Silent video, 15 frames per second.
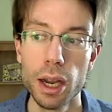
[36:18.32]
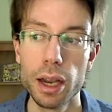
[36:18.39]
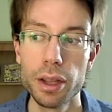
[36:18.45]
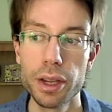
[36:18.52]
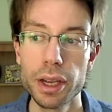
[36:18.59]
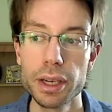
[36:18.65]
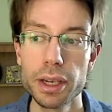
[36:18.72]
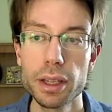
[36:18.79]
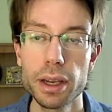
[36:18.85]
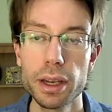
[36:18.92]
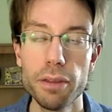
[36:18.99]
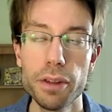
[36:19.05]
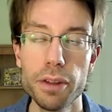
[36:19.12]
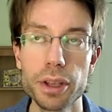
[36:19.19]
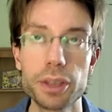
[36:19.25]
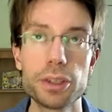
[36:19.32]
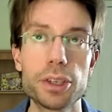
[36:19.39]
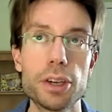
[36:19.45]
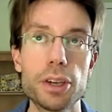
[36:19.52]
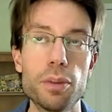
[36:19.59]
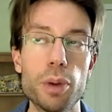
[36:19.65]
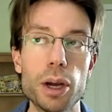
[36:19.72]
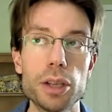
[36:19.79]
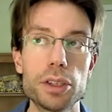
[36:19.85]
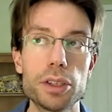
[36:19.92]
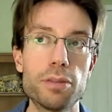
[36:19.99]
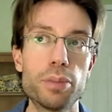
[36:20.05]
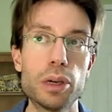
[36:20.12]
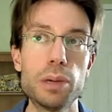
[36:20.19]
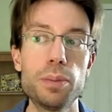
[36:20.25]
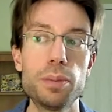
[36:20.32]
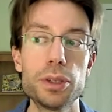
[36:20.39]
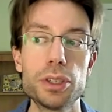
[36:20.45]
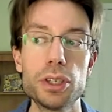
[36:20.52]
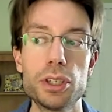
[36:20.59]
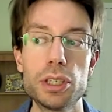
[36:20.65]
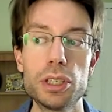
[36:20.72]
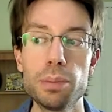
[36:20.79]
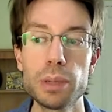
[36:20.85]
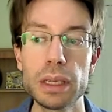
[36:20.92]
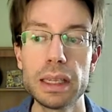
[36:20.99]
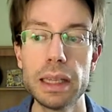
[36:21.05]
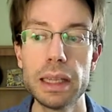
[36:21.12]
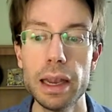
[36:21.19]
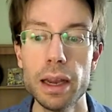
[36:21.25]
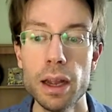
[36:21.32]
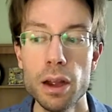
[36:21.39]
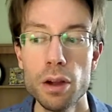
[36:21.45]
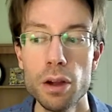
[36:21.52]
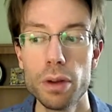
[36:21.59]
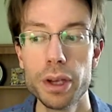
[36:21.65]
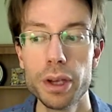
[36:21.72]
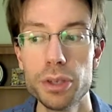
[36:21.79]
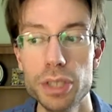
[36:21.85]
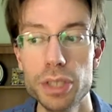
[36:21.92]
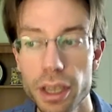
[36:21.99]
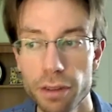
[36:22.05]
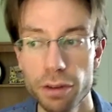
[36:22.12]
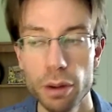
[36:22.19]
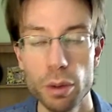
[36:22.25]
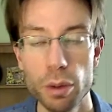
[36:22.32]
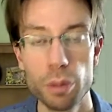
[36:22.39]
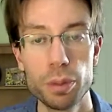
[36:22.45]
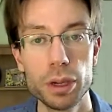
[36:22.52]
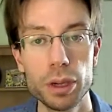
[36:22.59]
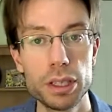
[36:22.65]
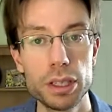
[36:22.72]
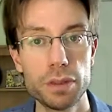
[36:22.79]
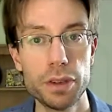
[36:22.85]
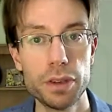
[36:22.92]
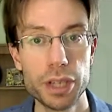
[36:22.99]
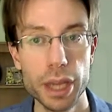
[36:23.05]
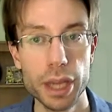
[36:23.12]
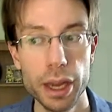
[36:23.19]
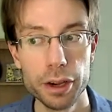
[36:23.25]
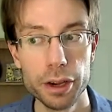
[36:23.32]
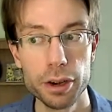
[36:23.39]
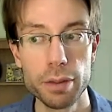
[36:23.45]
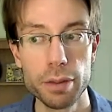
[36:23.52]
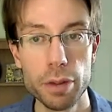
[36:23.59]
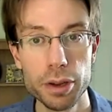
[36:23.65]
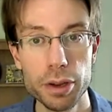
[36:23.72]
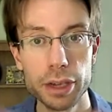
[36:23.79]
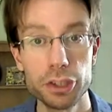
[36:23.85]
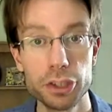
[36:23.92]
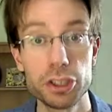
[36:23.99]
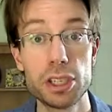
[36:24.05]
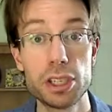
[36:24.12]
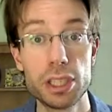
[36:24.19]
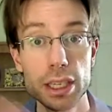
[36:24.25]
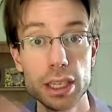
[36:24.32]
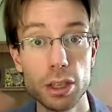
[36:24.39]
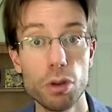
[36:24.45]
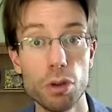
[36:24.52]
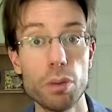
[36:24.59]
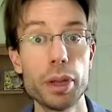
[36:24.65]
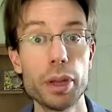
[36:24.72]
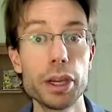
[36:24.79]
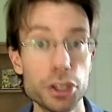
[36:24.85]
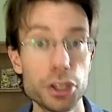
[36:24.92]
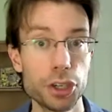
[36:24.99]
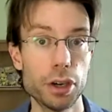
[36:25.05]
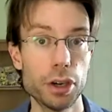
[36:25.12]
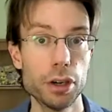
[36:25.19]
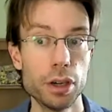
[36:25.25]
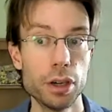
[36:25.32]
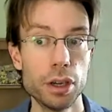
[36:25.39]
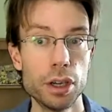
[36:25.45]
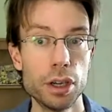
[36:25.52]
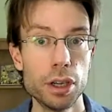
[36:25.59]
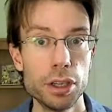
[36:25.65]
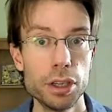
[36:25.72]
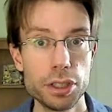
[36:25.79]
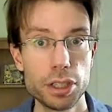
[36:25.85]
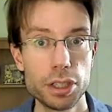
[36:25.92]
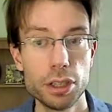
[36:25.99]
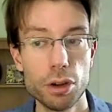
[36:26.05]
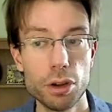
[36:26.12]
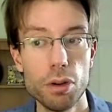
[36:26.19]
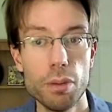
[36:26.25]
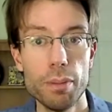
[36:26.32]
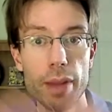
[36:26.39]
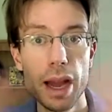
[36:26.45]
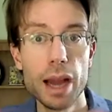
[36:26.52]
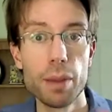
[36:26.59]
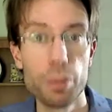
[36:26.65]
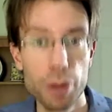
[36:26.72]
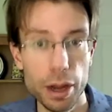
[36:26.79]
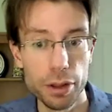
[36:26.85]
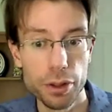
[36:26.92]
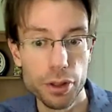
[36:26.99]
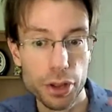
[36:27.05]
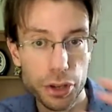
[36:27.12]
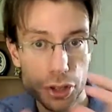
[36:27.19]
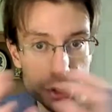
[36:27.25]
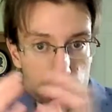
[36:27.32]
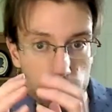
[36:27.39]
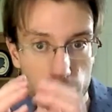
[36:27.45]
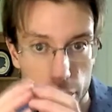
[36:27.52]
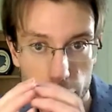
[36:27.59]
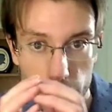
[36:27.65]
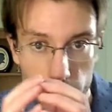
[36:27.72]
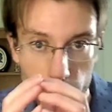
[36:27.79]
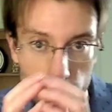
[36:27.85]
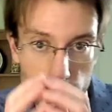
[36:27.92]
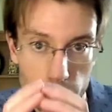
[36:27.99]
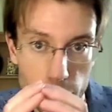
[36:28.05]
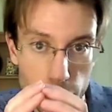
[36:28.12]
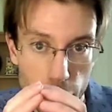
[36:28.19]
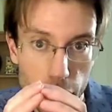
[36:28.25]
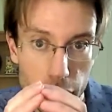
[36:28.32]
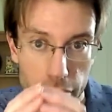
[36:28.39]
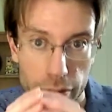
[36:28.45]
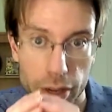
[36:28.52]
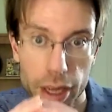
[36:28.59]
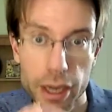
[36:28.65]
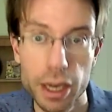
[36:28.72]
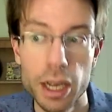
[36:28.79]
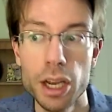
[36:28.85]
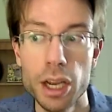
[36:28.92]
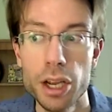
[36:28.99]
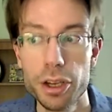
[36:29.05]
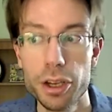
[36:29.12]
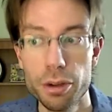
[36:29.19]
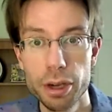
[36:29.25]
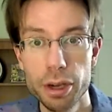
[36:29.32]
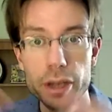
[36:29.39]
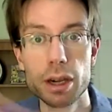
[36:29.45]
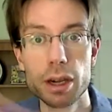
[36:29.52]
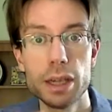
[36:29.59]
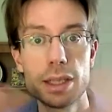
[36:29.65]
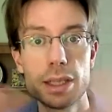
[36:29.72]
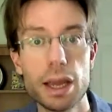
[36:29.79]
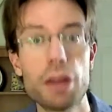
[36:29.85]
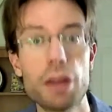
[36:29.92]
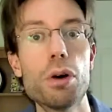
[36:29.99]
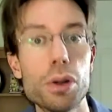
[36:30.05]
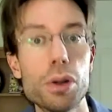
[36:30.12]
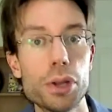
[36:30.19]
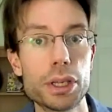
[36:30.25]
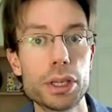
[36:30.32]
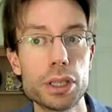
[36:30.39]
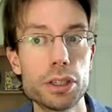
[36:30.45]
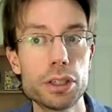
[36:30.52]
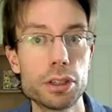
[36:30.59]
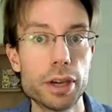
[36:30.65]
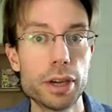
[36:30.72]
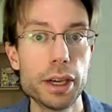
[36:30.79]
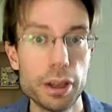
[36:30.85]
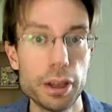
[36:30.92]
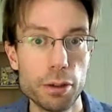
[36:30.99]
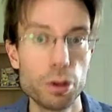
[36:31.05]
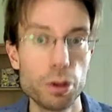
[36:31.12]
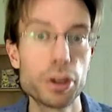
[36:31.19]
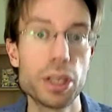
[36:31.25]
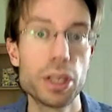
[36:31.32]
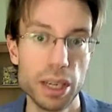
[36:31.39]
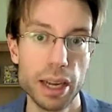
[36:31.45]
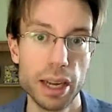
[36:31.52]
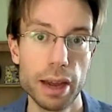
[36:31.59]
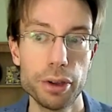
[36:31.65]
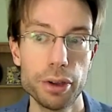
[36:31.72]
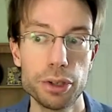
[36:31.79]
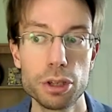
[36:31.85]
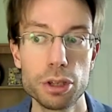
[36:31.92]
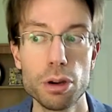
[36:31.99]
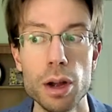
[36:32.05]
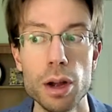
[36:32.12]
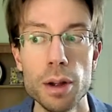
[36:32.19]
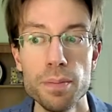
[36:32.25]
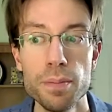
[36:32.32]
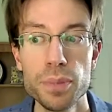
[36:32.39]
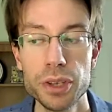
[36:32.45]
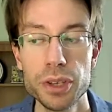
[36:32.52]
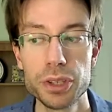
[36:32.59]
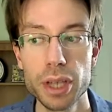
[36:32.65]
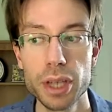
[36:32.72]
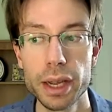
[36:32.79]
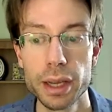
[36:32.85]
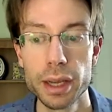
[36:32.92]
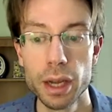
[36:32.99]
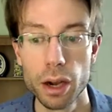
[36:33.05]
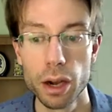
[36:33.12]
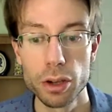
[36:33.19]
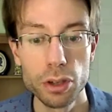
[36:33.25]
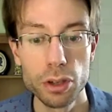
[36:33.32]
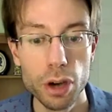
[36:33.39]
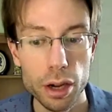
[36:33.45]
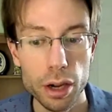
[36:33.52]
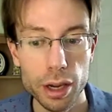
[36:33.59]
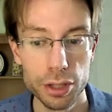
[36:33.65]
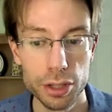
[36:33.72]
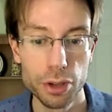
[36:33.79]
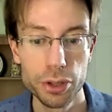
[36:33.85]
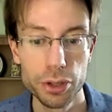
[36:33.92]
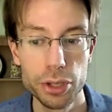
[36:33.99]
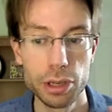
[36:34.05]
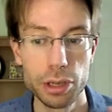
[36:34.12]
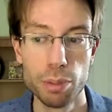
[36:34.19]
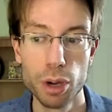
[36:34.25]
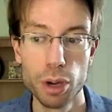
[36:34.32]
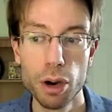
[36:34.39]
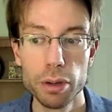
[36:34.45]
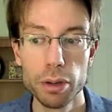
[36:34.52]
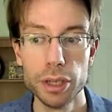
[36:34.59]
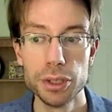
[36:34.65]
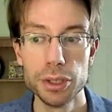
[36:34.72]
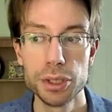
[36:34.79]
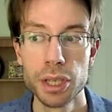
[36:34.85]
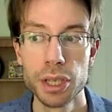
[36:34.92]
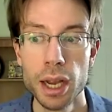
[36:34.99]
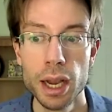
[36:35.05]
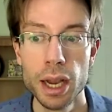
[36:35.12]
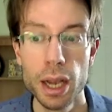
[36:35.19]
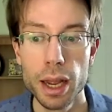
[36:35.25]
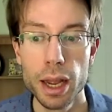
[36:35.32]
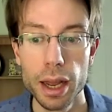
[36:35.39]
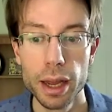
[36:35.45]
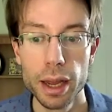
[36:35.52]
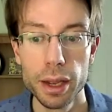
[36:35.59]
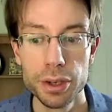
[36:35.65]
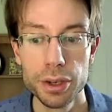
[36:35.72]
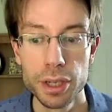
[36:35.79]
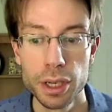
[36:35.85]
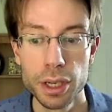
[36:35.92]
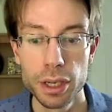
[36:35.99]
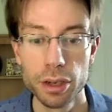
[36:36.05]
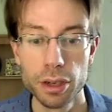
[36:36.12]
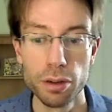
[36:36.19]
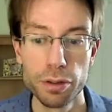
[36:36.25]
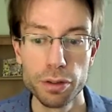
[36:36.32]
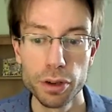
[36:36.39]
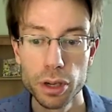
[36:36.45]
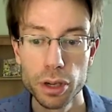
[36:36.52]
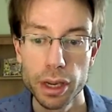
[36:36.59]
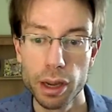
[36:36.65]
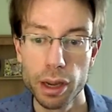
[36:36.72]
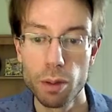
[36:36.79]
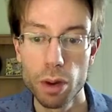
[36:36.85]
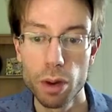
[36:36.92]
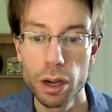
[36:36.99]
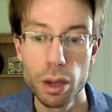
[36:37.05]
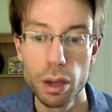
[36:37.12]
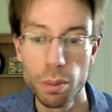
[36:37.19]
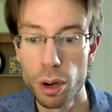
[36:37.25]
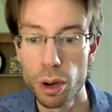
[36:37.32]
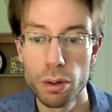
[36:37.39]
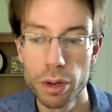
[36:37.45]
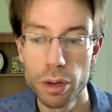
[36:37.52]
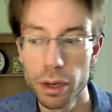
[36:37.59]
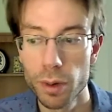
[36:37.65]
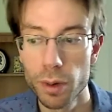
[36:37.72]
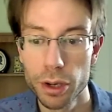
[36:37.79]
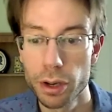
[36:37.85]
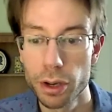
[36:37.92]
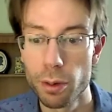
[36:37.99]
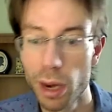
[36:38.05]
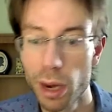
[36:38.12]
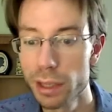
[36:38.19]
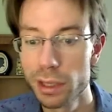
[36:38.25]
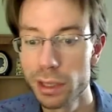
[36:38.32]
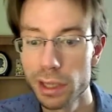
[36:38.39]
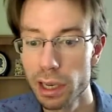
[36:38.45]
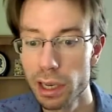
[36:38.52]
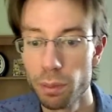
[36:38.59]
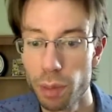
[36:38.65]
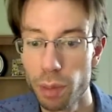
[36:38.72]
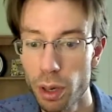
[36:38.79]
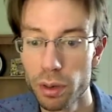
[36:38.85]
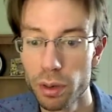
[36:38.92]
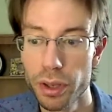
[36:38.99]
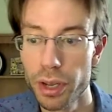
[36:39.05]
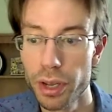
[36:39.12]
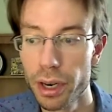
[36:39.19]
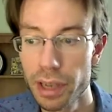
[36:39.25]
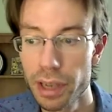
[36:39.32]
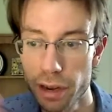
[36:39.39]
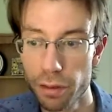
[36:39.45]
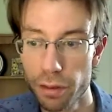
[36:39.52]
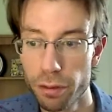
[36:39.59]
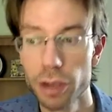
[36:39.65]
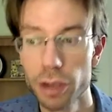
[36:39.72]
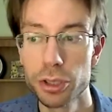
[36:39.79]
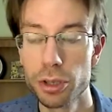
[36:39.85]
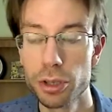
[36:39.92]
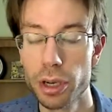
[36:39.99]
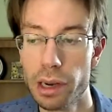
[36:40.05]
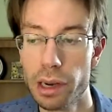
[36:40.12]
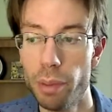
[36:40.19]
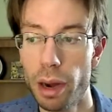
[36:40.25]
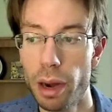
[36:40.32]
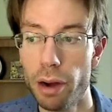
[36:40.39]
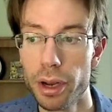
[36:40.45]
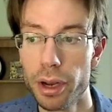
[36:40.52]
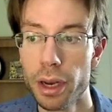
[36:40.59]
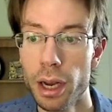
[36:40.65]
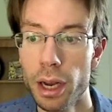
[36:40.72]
The idea that everything can serve a positive purpose is simply that when you see it from a place of integrity, when you actually see the whole picture, you see the whole map rather than just one little part of it, you realize how the whole thing's integrated and working together. So it's like a clock has all these components, and if you're looking at one component and wondering why is that component there and getting frustrated about it,